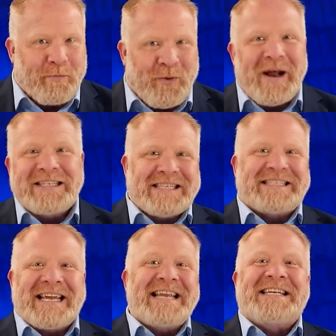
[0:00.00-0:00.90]

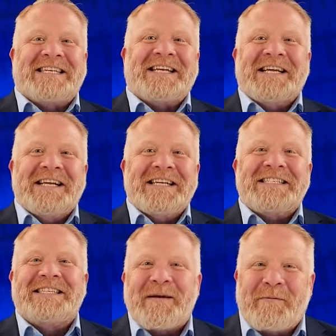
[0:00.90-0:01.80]
president
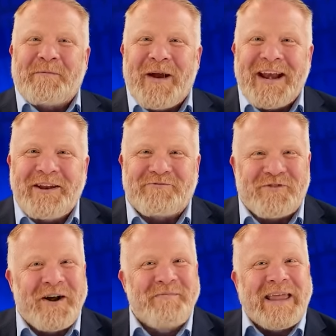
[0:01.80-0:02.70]
separated
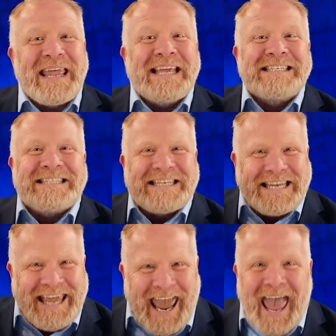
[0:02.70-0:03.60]
from his
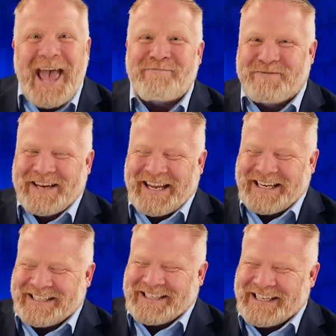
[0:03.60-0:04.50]

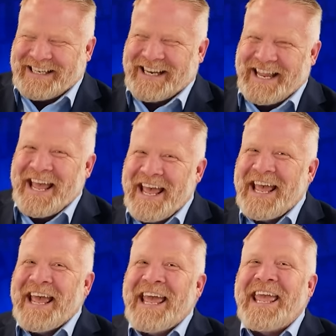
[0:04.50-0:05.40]
cabinet,
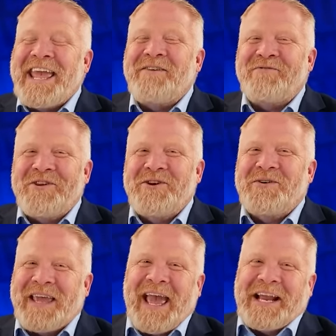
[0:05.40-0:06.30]
if
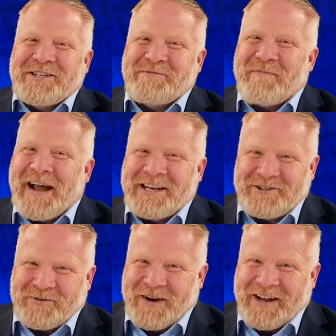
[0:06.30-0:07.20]
you catch my
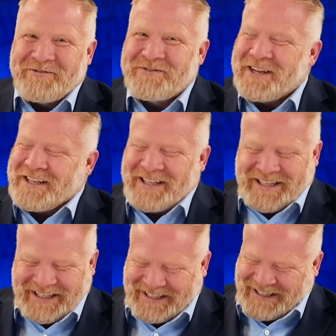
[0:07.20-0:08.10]
drift.
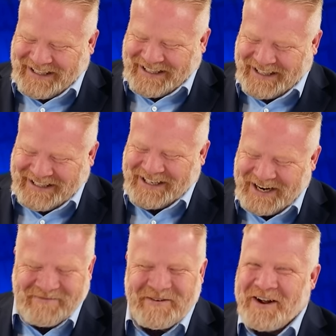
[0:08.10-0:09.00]

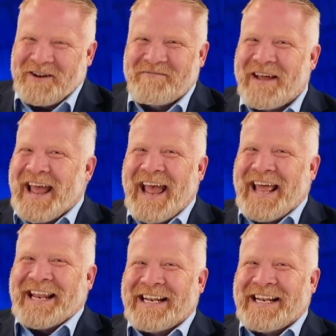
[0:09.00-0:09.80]
Come on, man.